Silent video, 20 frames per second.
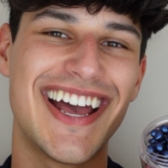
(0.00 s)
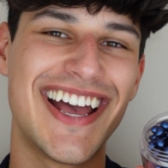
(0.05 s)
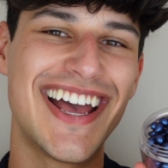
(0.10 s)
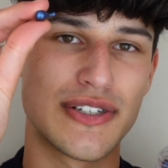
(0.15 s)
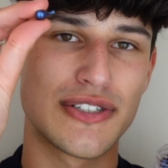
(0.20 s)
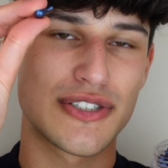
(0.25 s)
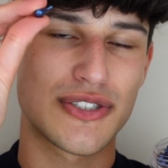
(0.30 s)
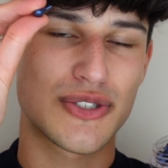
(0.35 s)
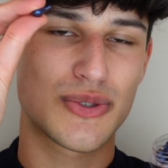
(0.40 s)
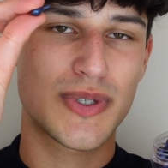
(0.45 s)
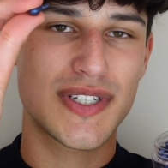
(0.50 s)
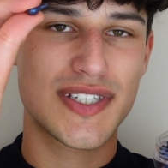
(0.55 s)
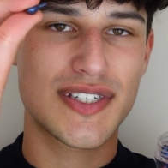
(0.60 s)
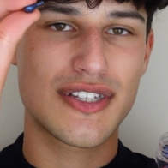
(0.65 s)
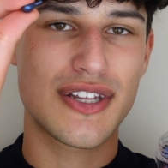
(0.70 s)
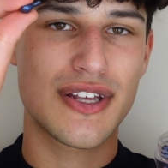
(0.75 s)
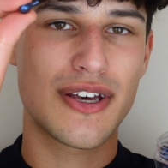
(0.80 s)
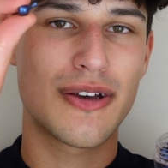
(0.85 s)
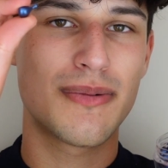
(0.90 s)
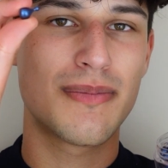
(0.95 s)
You just
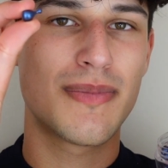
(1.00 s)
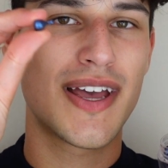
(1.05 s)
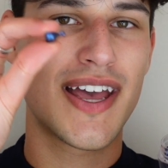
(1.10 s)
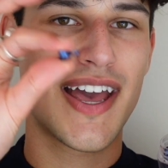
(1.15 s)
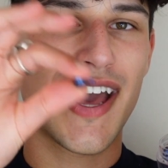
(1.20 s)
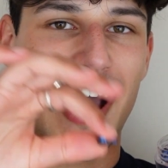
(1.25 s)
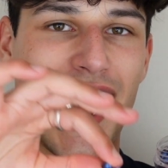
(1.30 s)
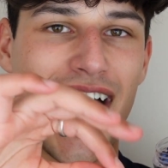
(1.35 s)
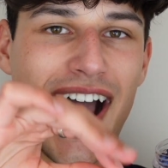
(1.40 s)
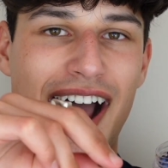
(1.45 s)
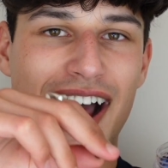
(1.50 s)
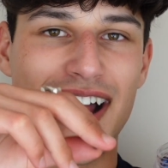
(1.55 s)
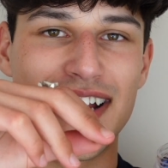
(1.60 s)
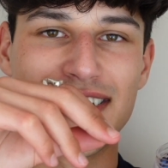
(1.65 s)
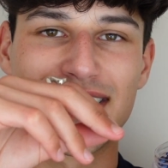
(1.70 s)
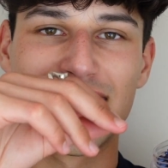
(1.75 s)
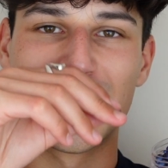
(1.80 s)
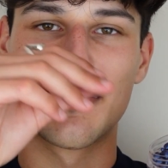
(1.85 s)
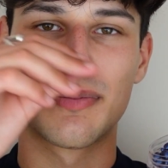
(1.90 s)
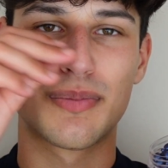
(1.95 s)
twist them
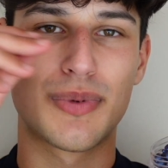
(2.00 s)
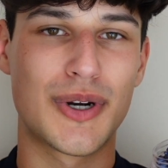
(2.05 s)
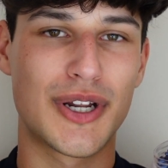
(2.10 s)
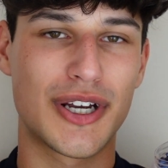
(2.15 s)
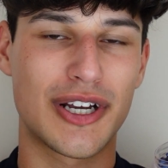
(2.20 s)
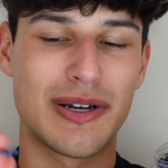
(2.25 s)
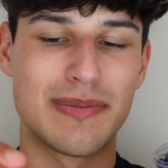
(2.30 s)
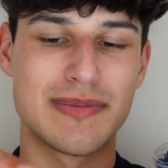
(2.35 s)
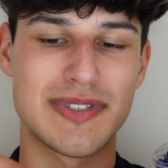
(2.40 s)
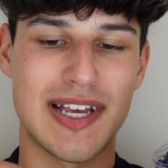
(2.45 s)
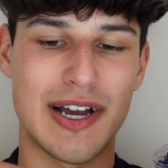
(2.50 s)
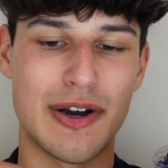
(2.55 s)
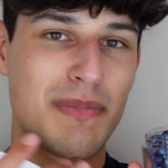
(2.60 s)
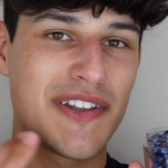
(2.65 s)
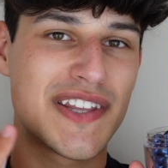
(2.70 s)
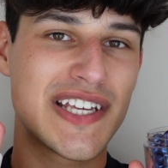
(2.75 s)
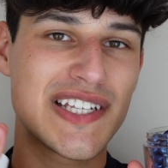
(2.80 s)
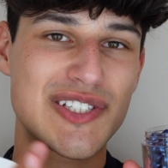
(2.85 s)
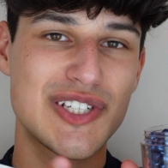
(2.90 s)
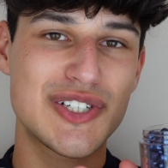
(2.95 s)
and then the product comes out.
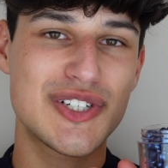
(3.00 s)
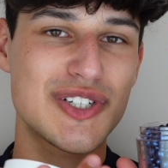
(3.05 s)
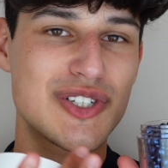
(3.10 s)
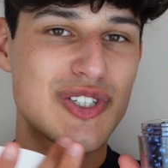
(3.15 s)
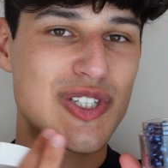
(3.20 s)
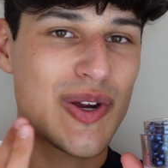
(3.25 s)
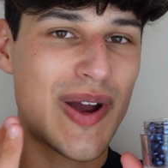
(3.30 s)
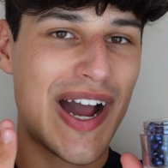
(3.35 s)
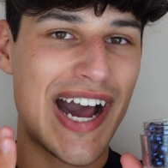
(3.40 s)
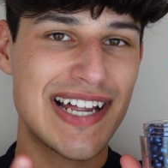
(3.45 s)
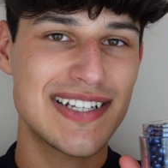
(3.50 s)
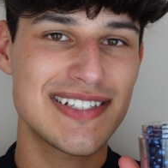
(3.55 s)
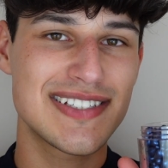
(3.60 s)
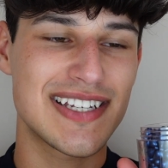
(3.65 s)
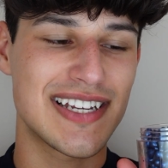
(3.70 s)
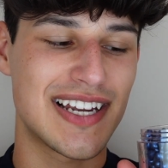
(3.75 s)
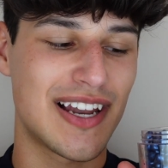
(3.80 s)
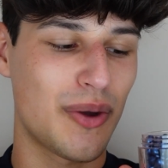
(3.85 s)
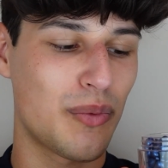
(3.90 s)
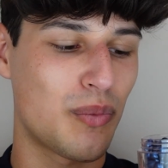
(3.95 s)
But these are just so
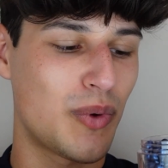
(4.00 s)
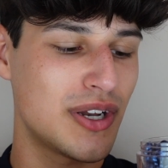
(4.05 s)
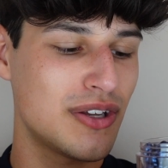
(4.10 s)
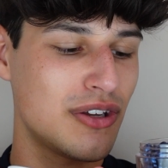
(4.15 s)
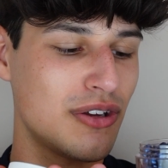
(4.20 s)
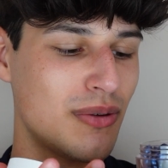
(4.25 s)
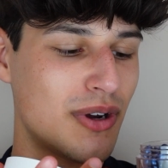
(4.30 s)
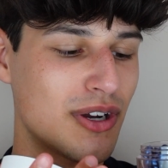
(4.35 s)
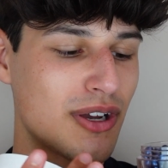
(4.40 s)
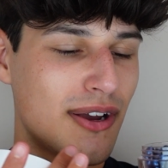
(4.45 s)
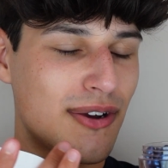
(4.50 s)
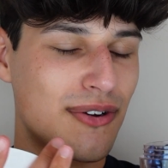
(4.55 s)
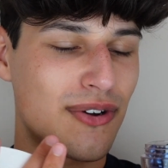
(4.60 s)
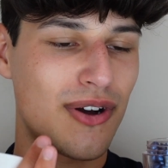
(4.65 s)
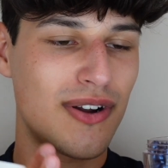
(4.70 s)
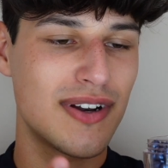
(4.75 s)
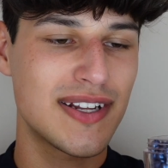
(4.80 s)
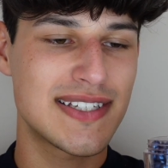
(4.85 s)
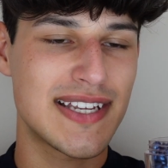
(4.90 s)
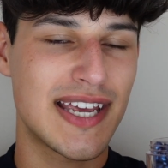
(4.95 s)
handy, like when you are going on
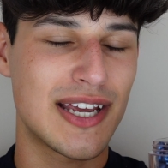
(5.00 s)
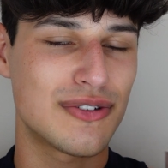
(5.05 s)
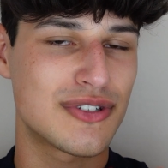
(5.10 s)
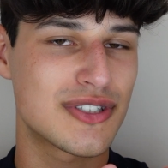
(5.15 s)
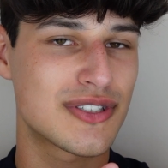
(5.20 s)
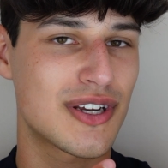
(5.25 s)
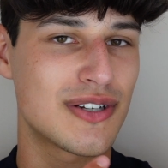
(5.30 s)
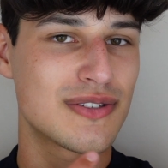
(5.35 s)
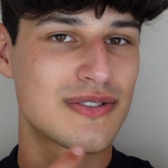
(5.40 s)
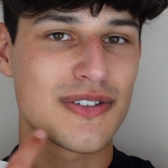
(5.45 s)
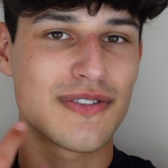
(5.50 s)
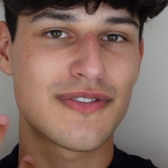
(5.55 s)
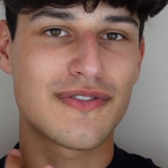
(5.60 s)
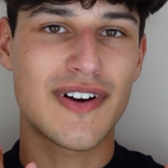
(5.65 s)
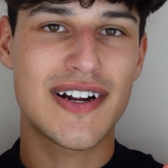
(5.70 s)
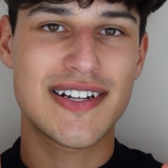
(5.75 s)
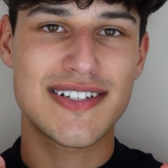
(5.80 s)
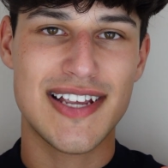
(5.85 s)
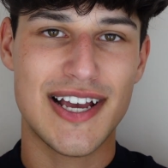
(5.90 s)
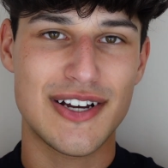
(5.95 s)
holiday or just going to a
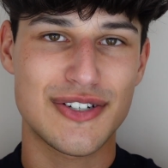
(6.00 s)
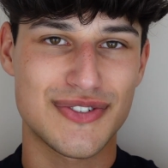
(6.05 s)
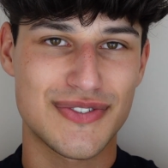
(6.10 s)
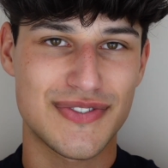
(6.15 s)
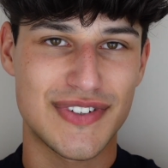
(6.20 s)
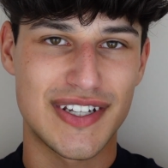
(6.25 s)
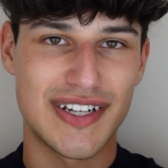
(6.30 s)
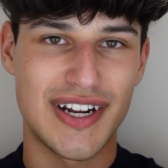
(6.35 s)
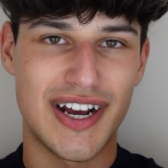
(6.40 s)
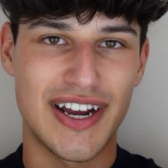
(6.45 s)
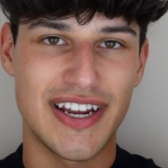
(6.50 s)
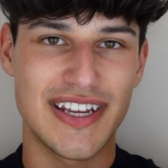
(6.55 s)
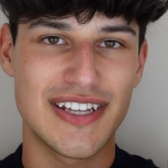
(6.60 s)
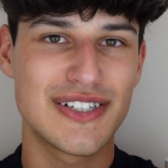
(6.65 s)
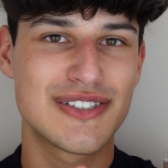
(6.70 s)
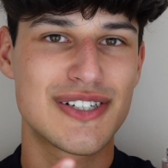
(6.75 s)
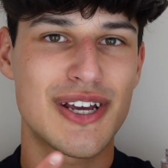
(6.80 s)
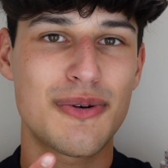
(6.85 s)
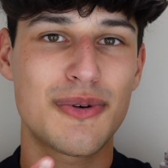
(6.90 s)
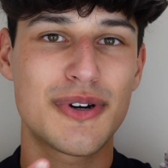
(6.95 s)
friend's house for the night,
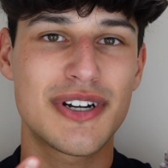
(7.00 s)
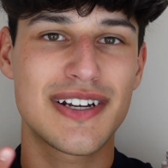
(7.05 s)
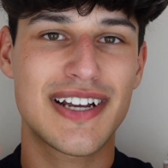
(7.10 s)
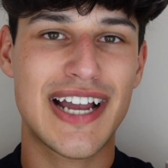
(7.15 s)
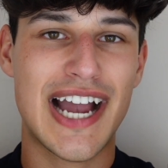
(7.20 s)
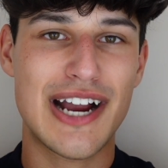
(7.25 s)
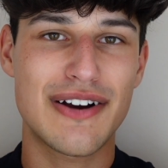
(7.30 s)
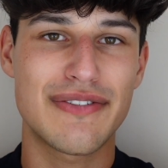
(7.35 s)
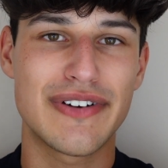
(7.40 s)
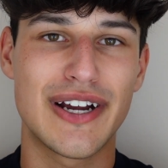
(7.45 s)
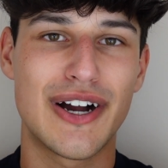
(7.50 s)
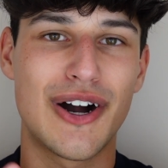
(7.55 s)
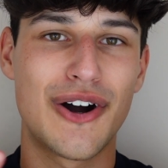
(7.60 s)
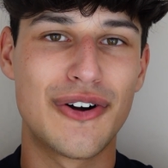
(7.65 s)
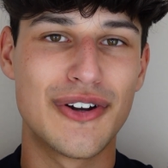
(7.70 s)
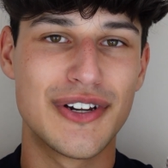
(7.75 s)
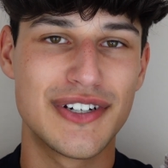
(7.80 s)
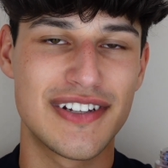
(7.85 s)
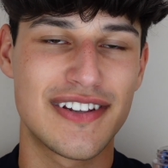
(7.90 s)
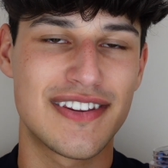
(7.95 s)
you don't want to carry a
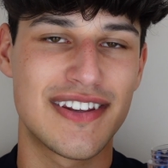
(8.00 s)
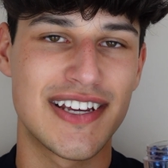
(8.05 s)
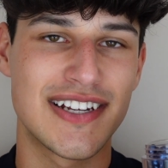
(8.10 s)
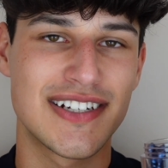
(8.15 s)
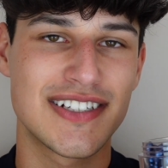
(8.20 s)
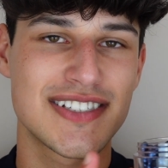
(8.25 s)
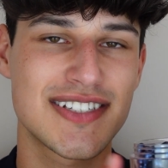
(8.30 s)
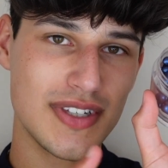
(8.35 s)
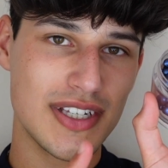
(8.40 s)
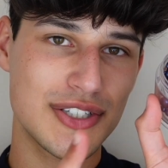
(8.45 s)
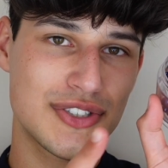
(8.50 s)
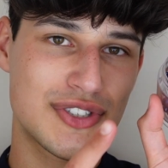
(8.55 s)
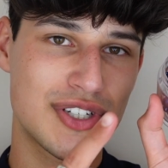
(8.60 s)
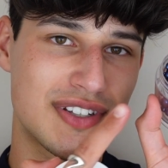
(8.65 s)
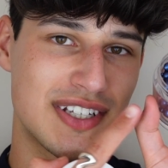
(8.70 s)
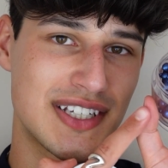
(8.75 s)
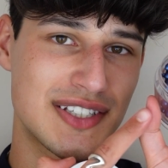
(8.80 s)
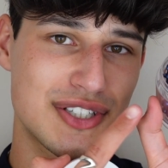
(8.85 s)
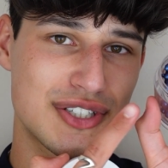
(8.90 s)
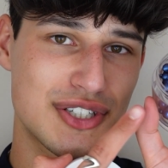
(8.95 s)
whole load of things. So
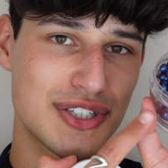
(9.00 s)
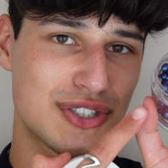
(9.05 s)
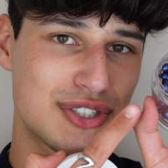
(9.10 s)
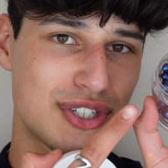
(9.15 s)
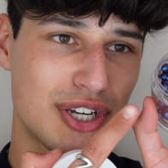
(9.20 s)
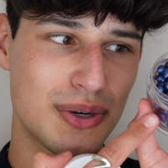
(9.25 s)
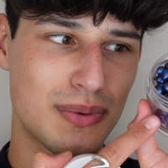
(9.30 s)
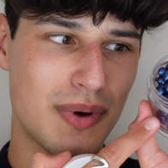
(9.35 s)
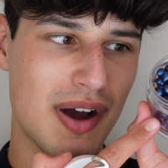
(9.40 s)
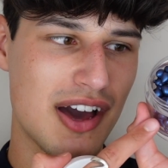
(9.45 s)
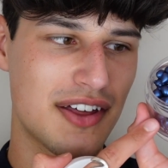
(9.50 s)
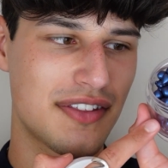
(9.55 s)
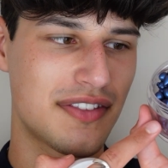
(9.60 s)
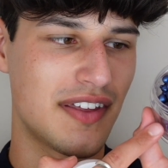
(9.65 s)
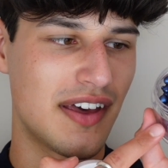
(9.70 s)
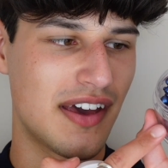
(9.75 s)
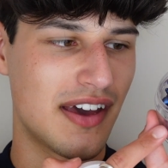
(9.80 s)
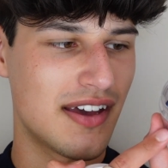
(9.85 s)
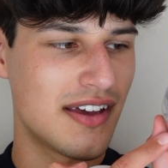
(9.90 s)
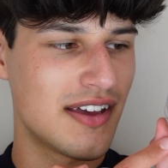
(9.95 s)
these are just so worth
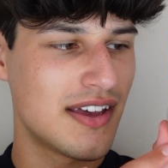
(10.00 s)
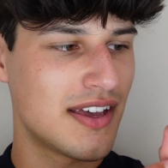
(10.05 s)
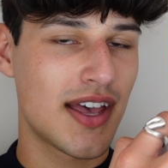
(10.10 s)
it.